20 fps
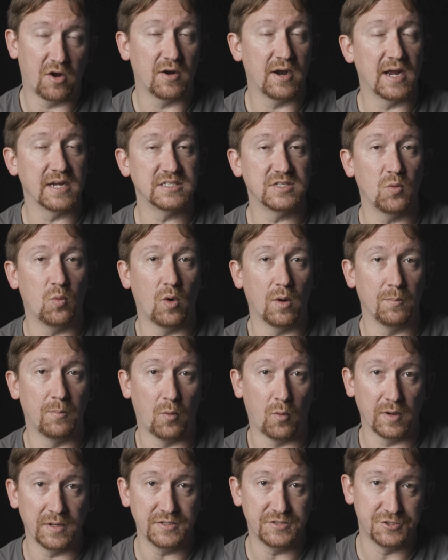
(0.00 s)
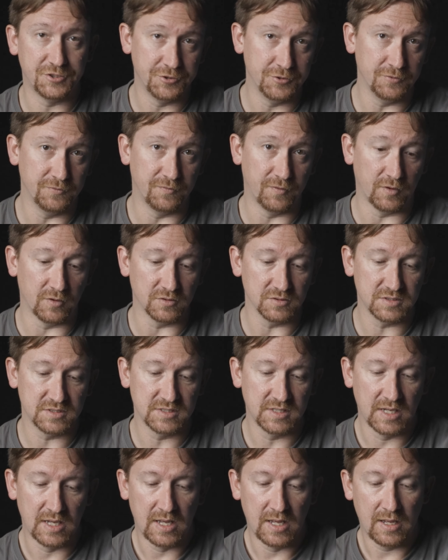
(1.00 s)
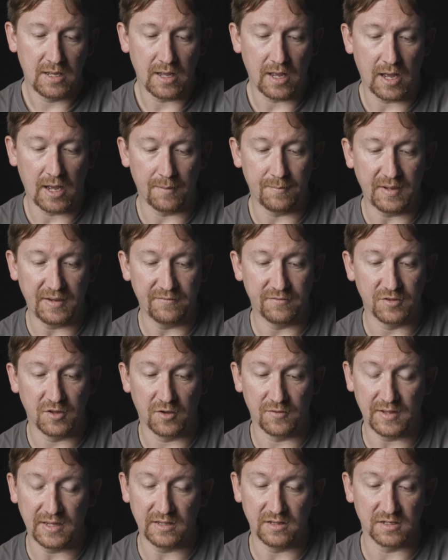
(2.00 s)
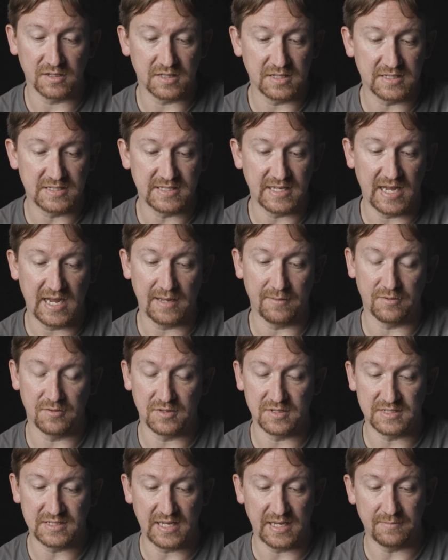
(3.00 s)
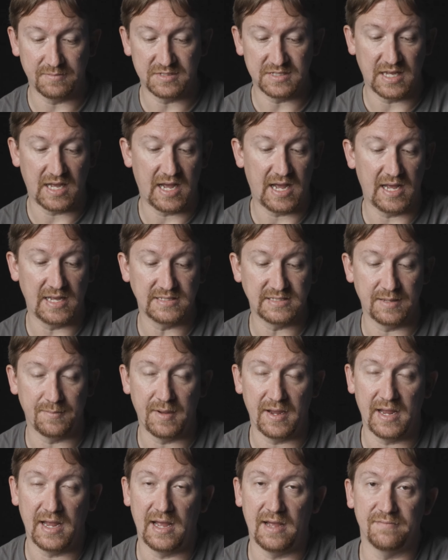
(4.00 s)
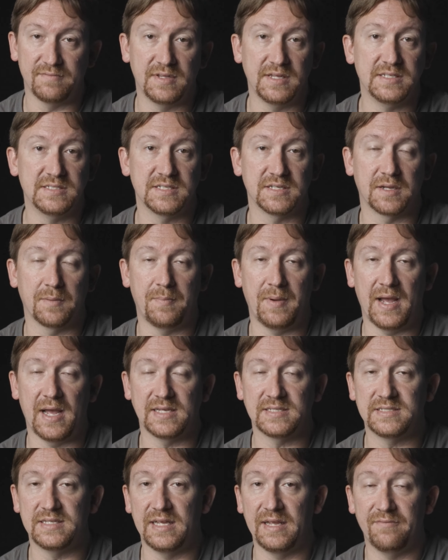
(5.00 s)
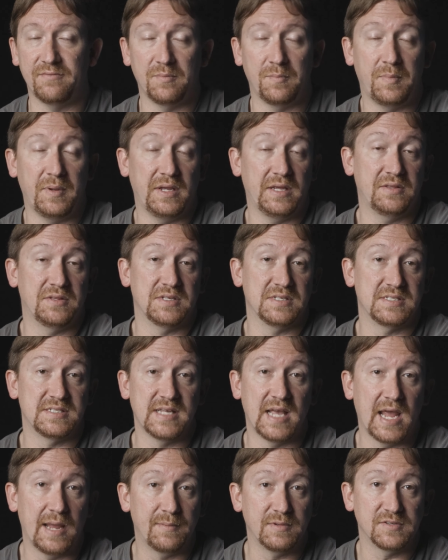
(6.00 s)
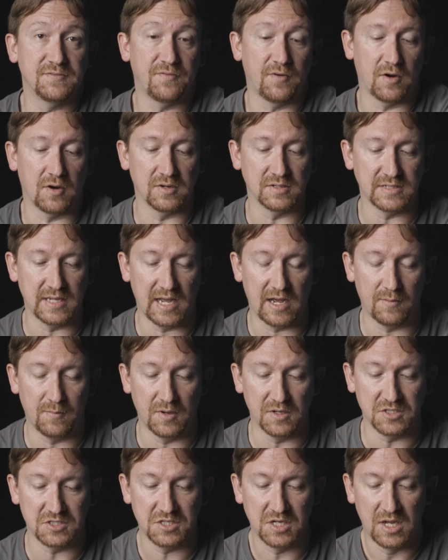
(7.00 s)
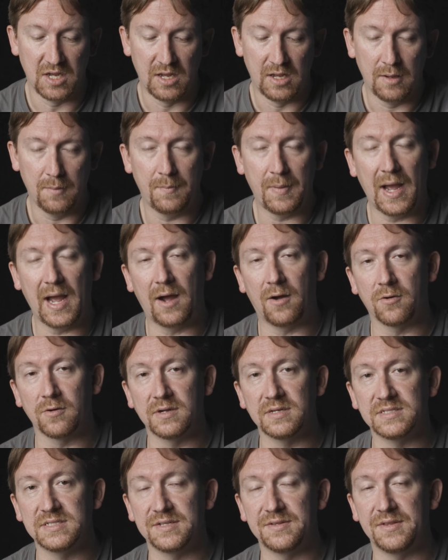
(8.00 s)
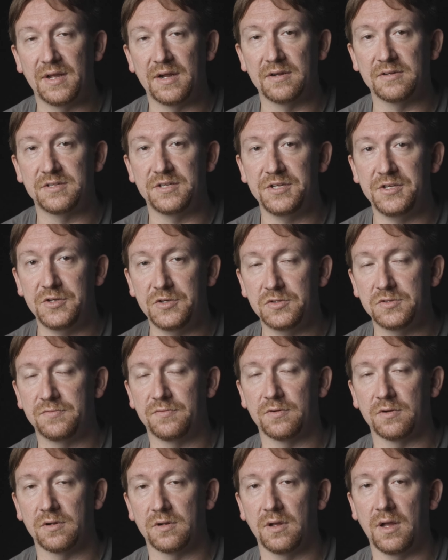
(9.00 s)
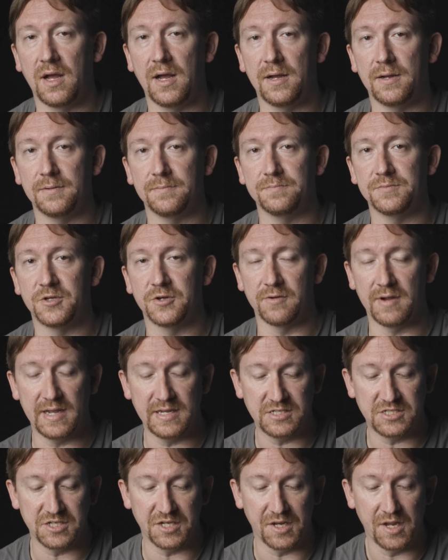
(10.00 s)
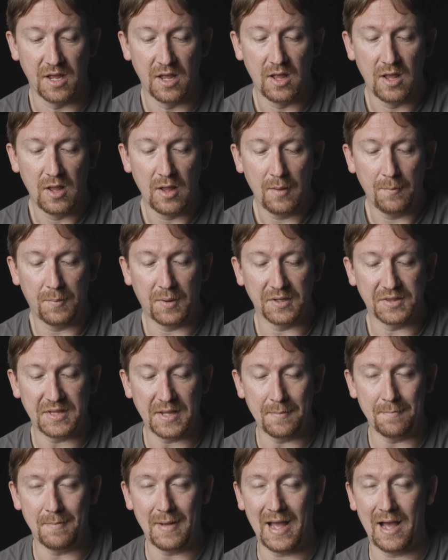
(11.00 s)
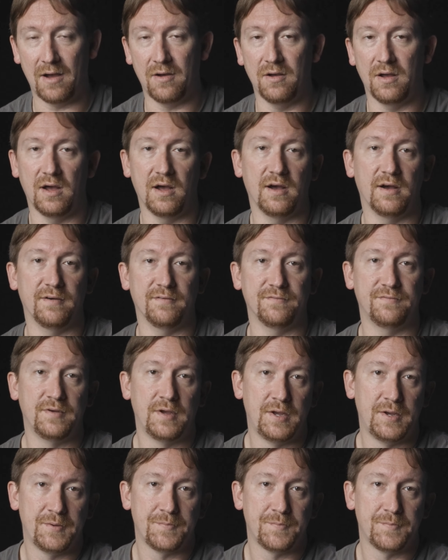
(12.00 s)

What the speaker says: are actually 1.2 volts. Even though they look the same, they're the same size, they may have decent capacity, even be the same as far as how much power is in there to use for duration, but the amount of